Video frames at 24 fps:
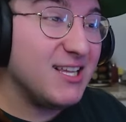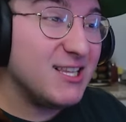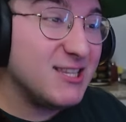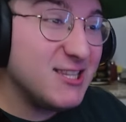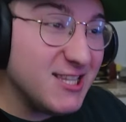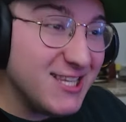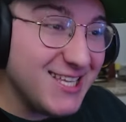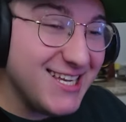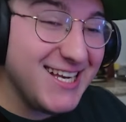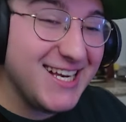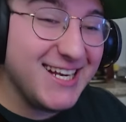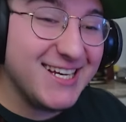
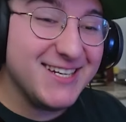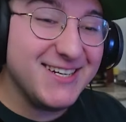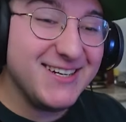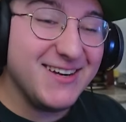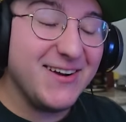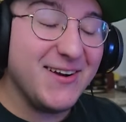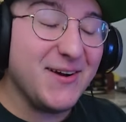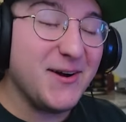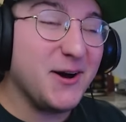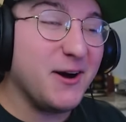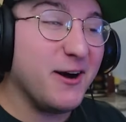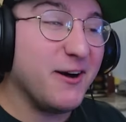
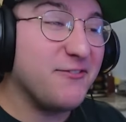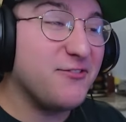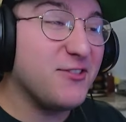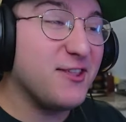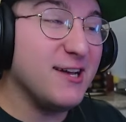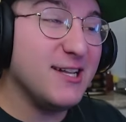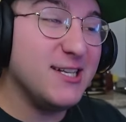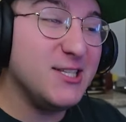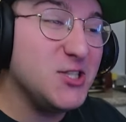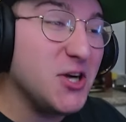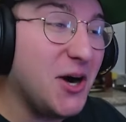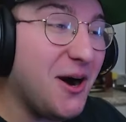Leader of
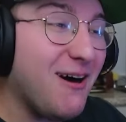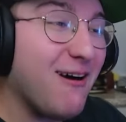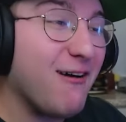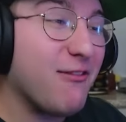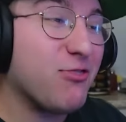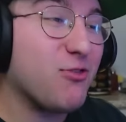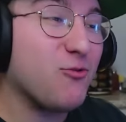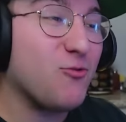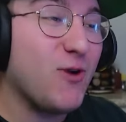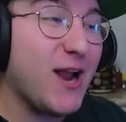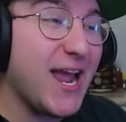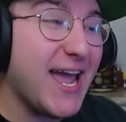the
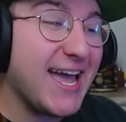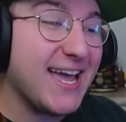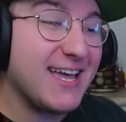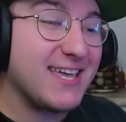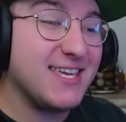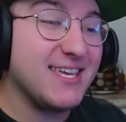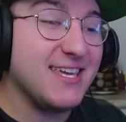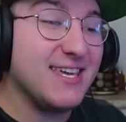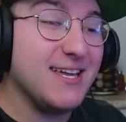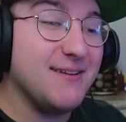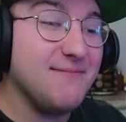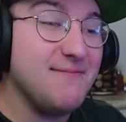
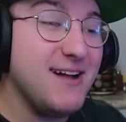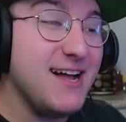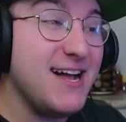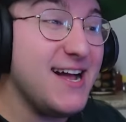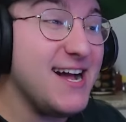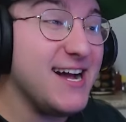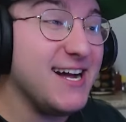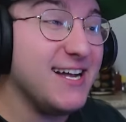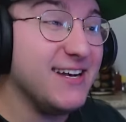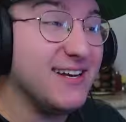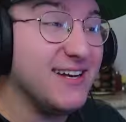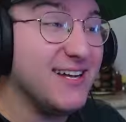Dothraki, man.